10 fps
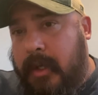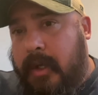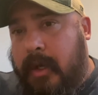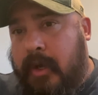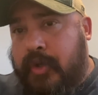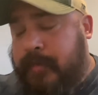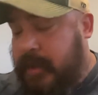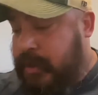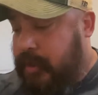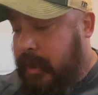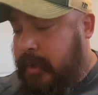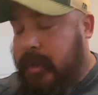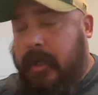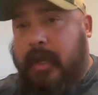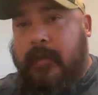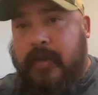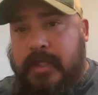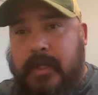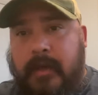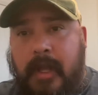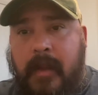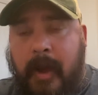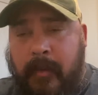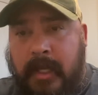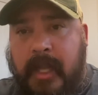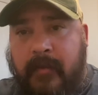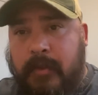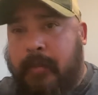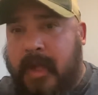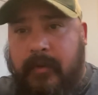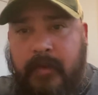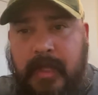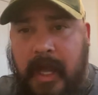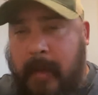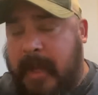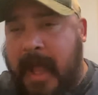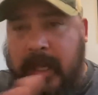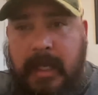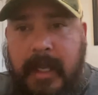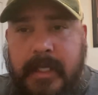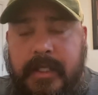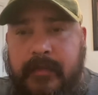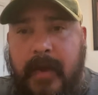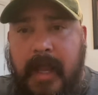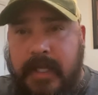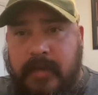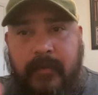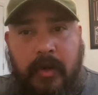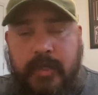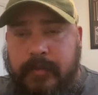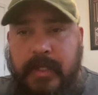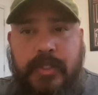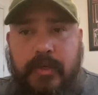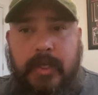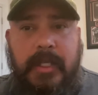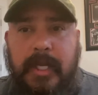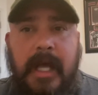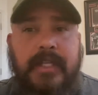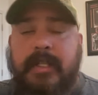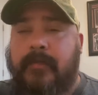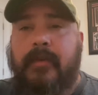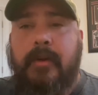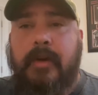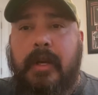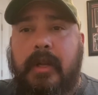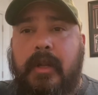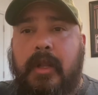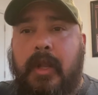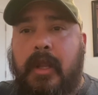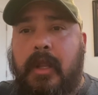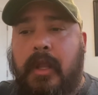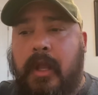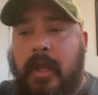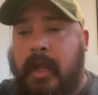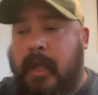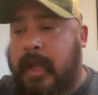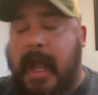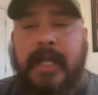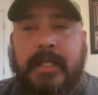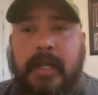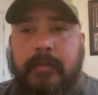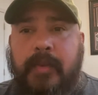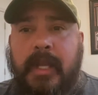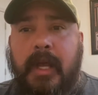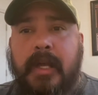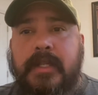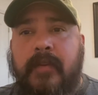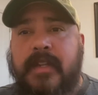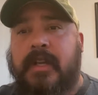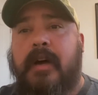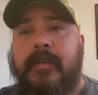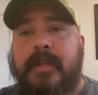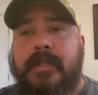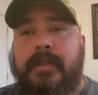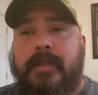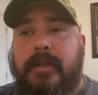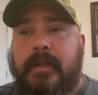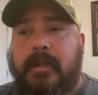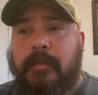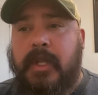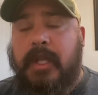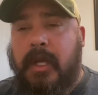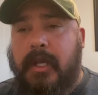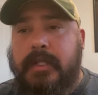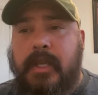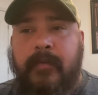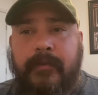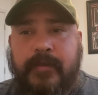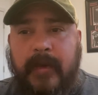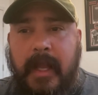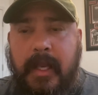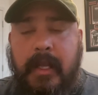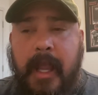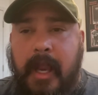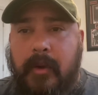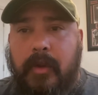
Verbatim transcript: Earl Spence Jr. If it's the I'm going to give him the benefit now. I'm going to analyze this fight as if Earl Spence Jr. did not suffer a, an accident because of his confidence, because he's fighting a